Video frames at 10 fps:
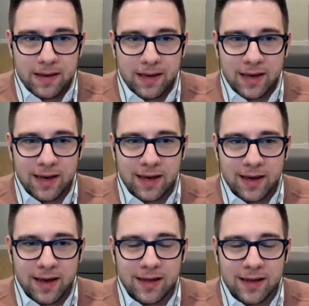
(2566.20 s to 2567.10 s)

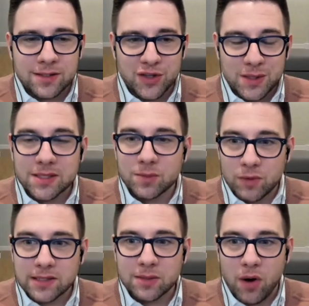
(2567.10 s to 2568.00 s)
Uh, and so there's some
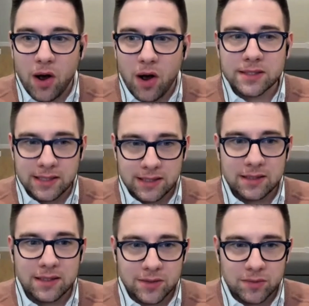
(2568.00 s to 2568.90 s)
reciprocity to
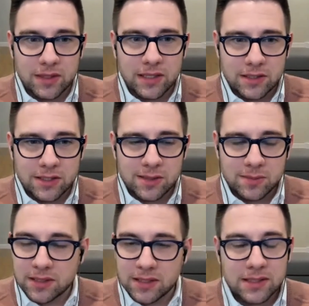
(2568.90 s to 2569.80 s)
these
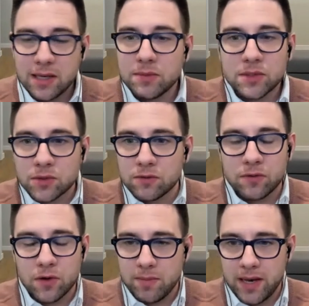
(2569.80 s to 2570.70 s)
relationships. And the same is true
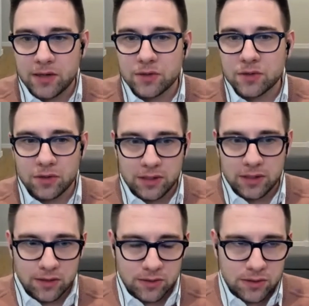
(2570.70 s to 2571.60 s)
for a manager or a
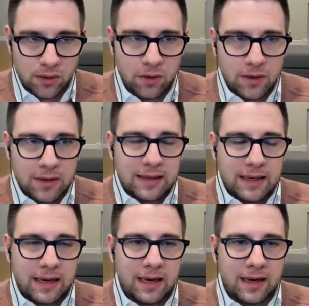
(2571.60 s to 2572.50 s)
leader. So
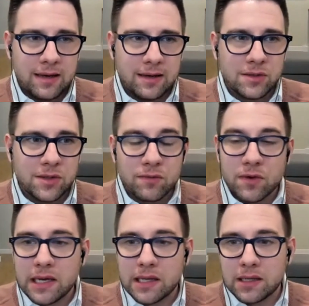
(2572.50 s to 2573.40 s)
uh, don't
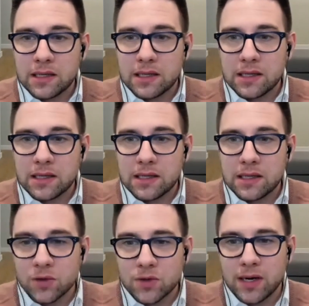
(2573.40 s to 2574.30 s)
forget that the team that
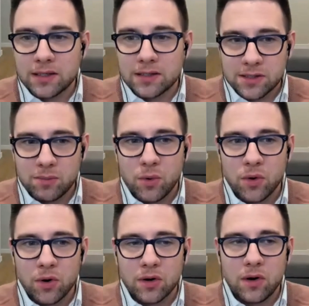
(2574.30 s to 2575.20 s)
you're trying to
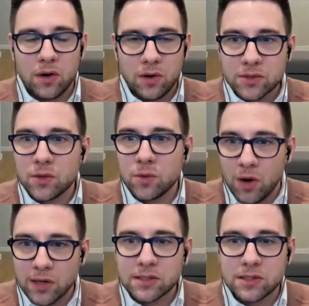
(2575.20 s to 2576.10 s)
support also
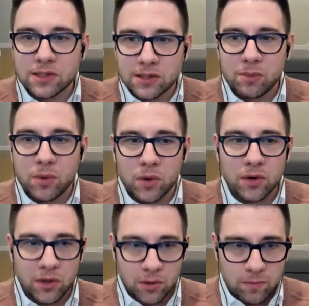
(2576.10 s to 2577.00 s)
wants to support
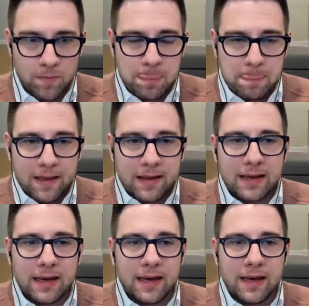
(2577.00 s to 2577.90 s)
you,
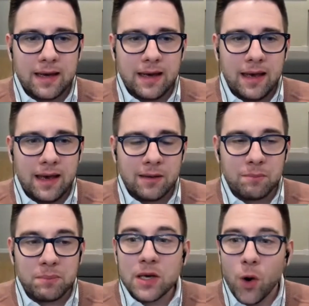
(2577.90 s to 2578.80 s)
uh, and
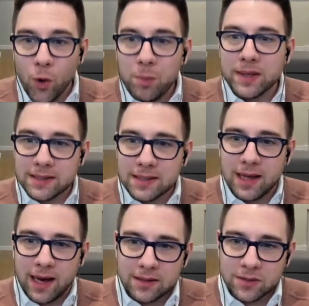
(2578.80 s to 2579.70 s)
be open to
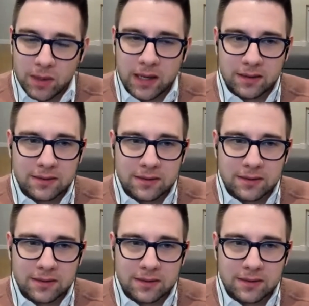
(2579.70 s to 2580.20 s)
that as well.